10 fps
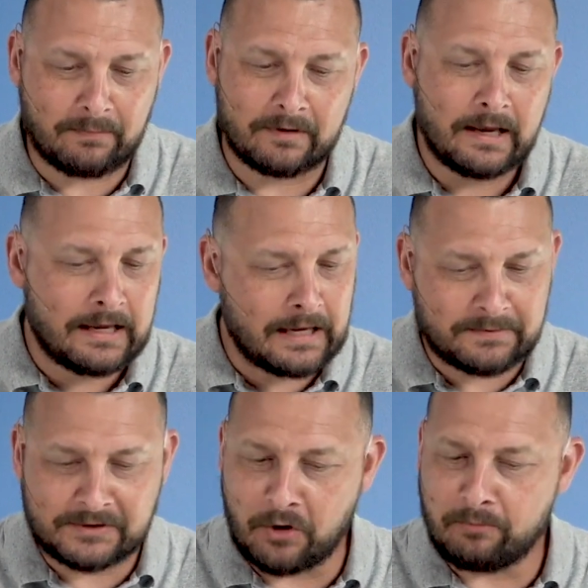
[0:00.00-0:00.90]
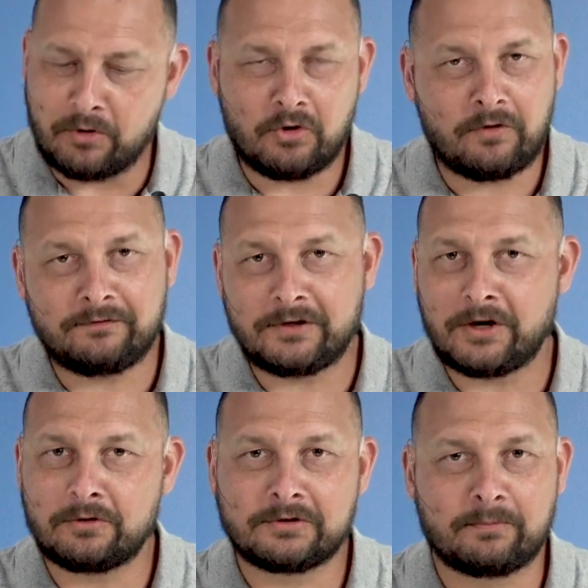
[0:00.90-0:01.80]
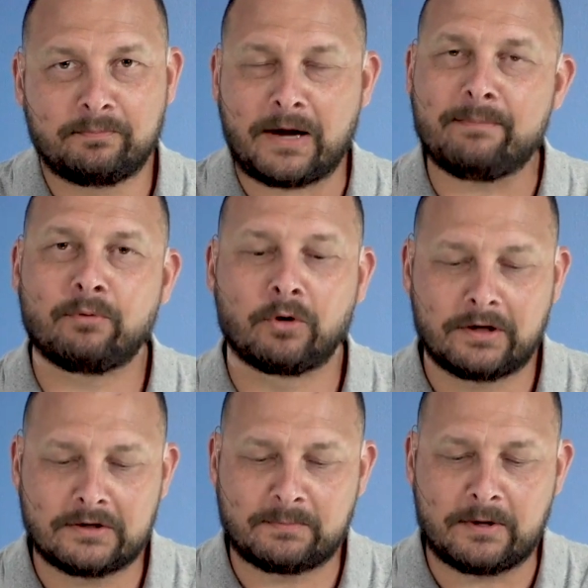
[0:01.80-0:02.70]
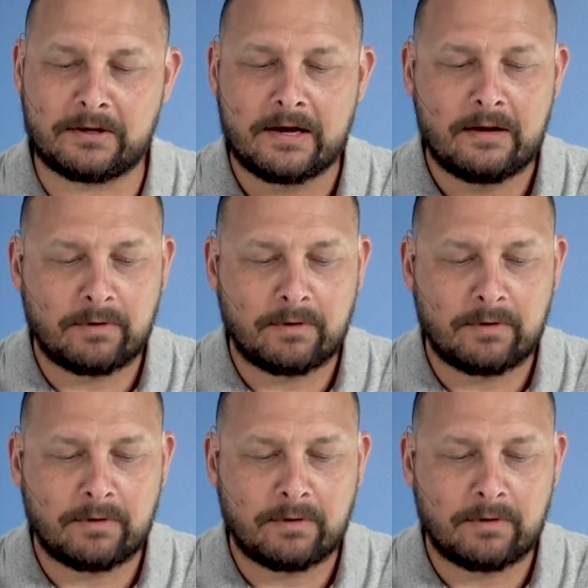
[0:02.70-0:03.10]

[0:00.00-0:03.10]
but hips don't move, you know, to pipe organs, but